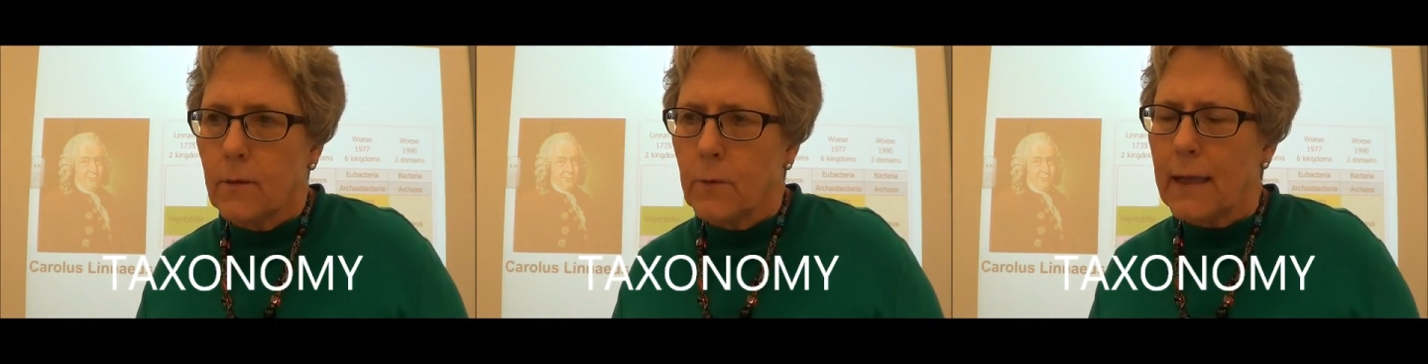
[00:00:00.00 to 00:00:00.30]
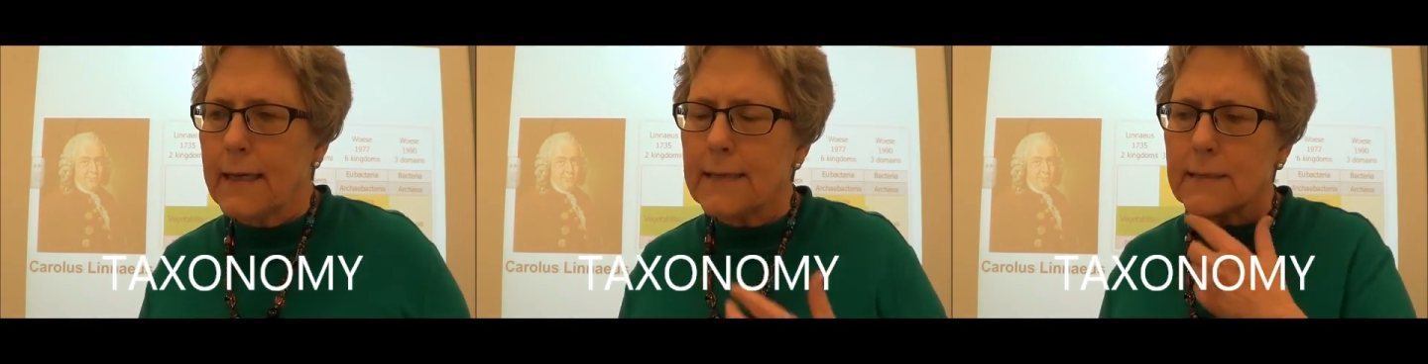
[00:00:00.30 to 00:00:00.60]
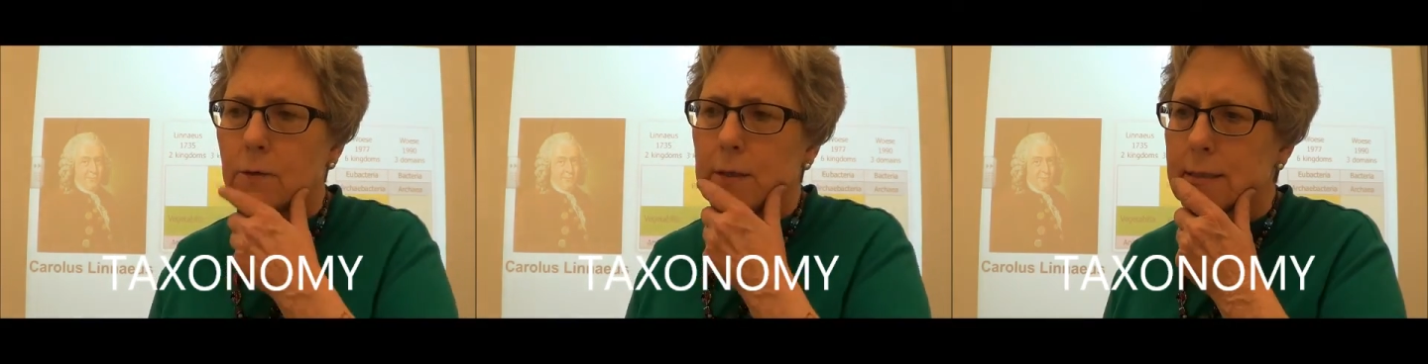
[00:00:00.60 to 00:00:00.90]
Well, I guess
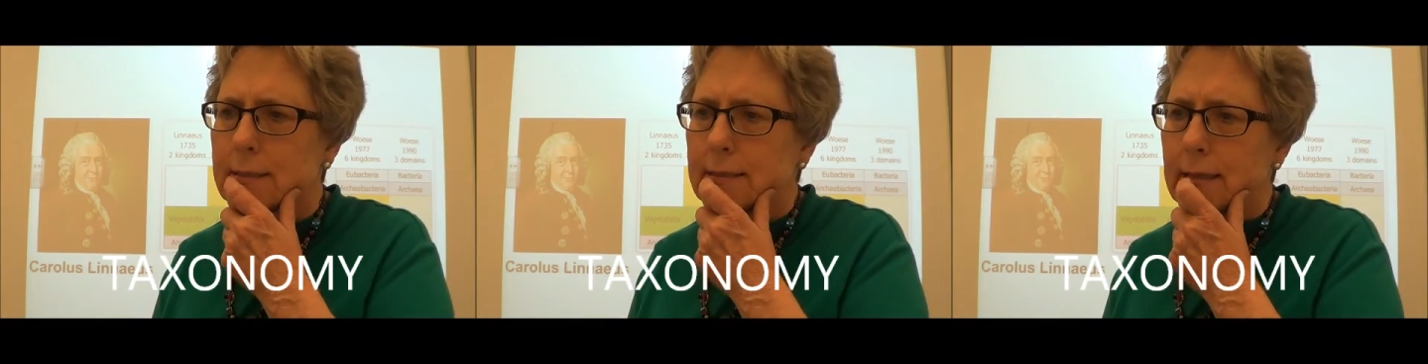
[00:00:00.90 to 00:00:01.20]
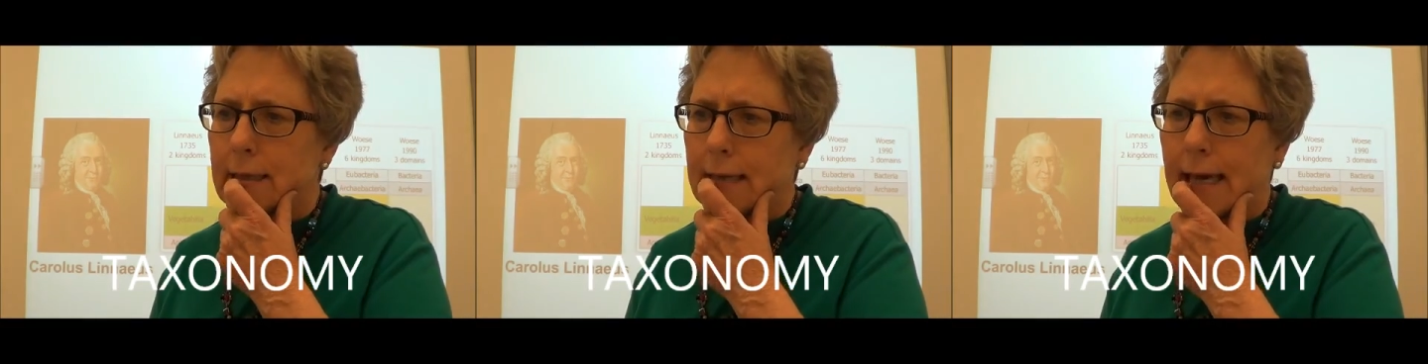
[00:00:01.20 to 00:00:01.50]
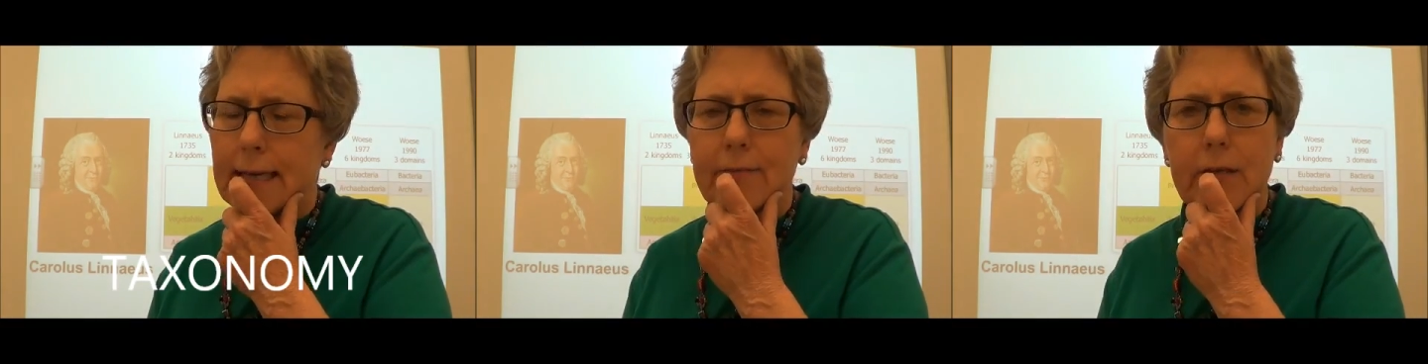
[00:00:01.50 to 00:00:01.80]
there is a
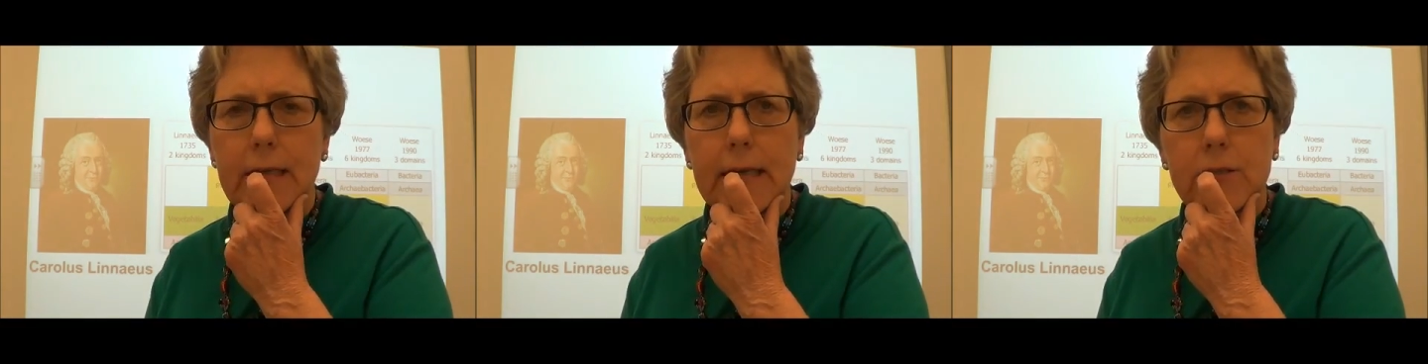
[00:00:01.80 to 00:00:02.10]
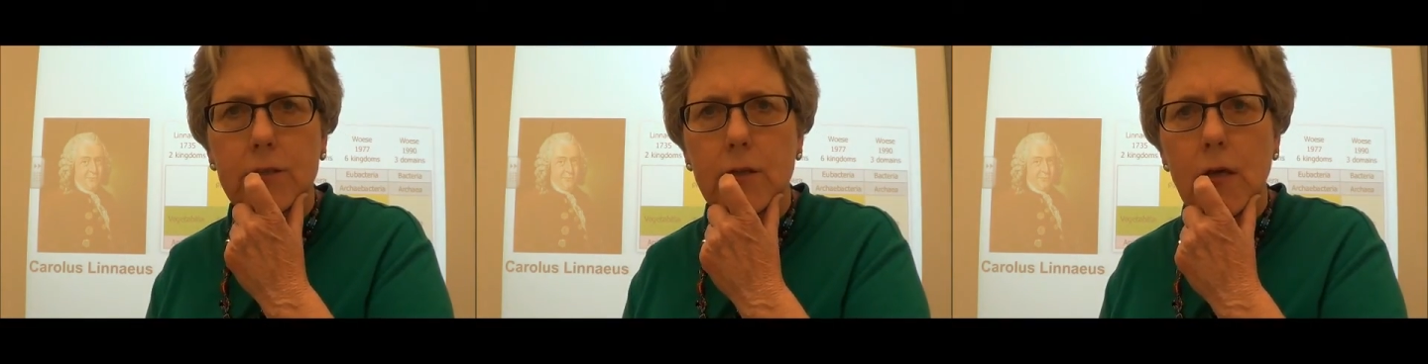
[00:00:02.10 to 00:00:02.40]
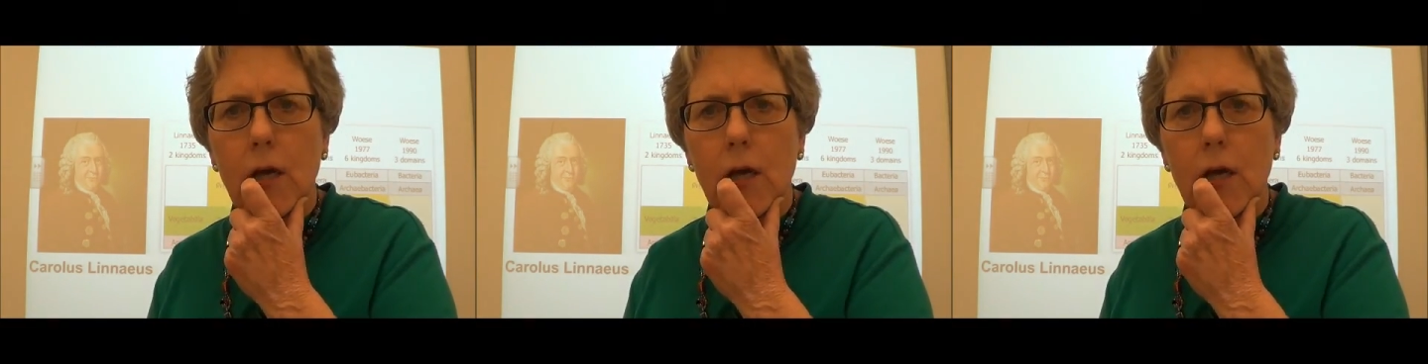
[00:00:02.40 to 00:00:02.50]
kind of connection,